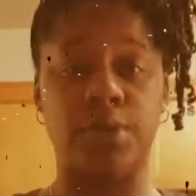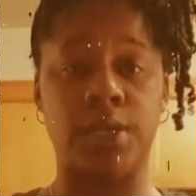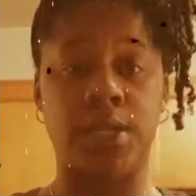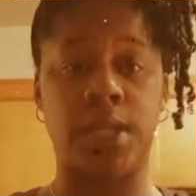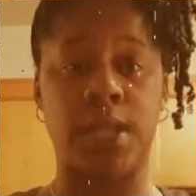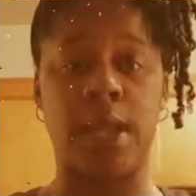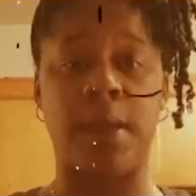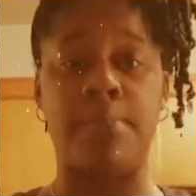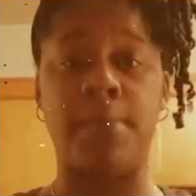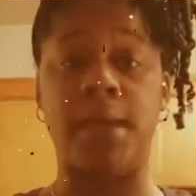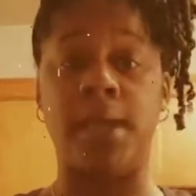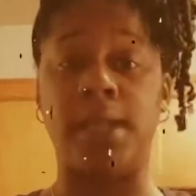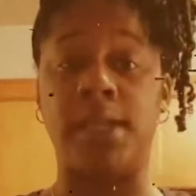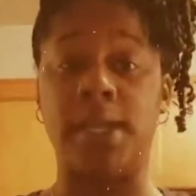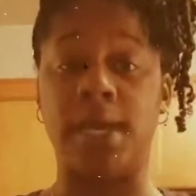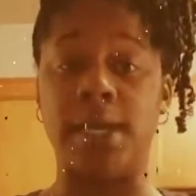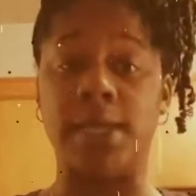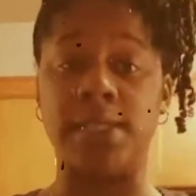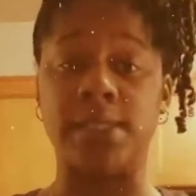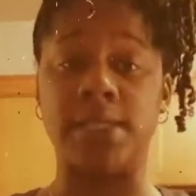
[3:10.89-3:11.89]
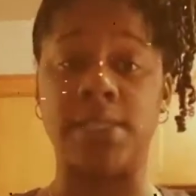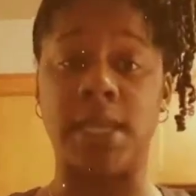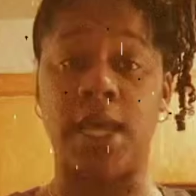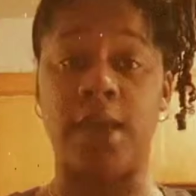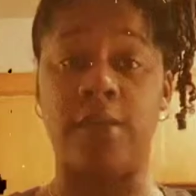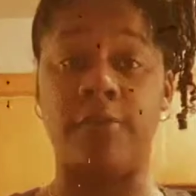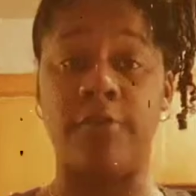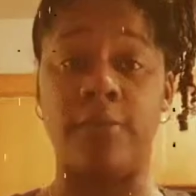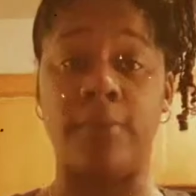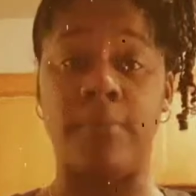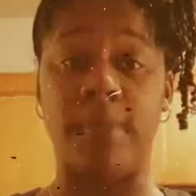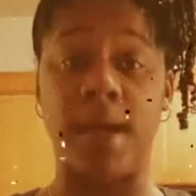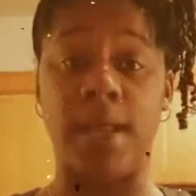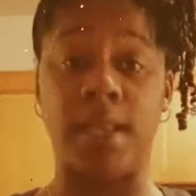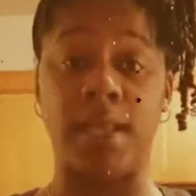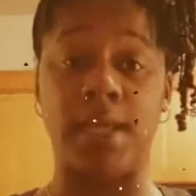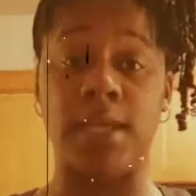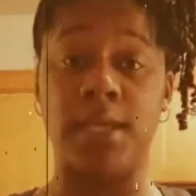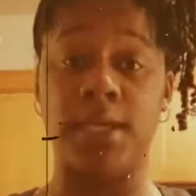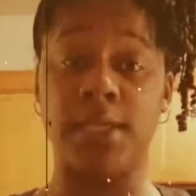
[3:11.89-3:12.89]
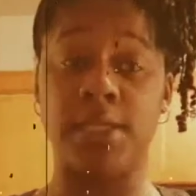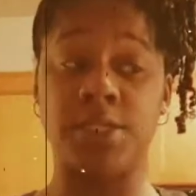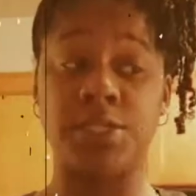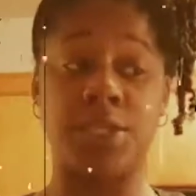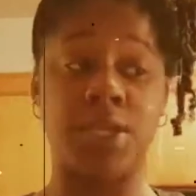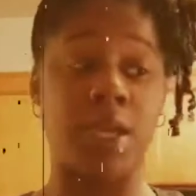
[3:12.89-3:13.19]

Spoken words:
that I made last night for my lunch.